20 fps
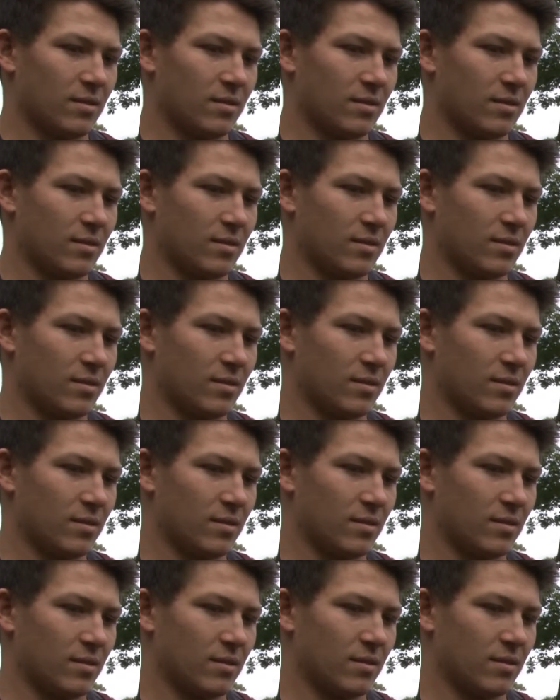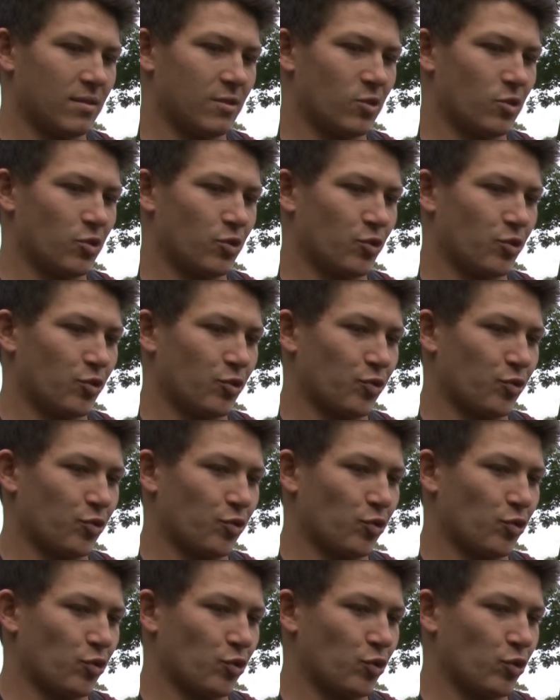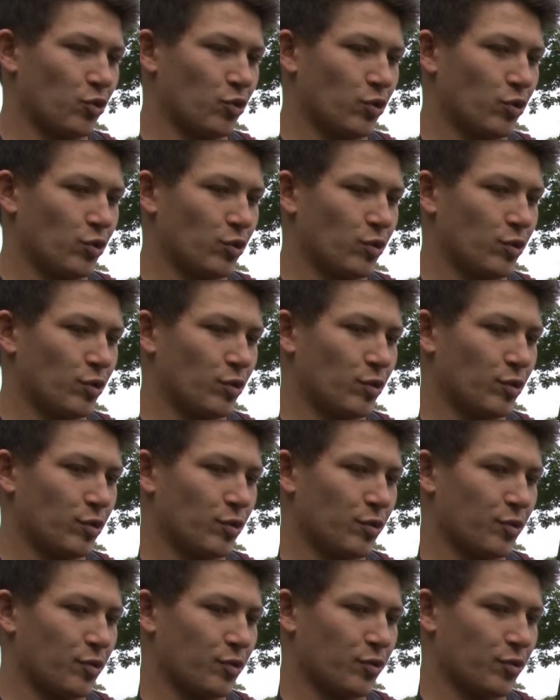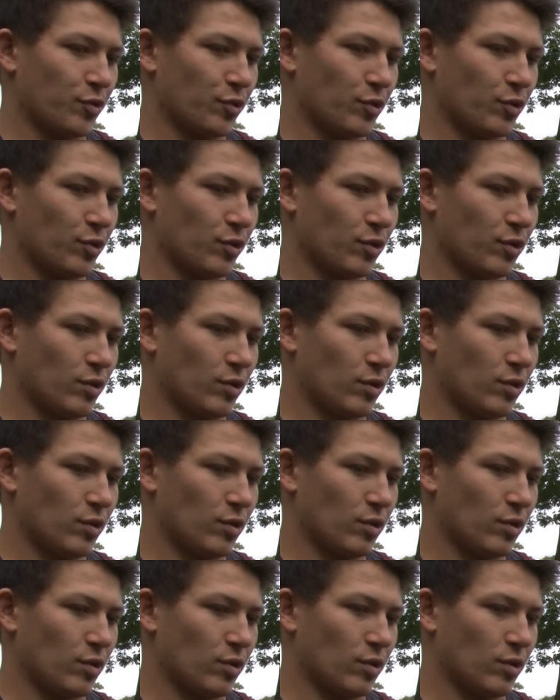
(silent)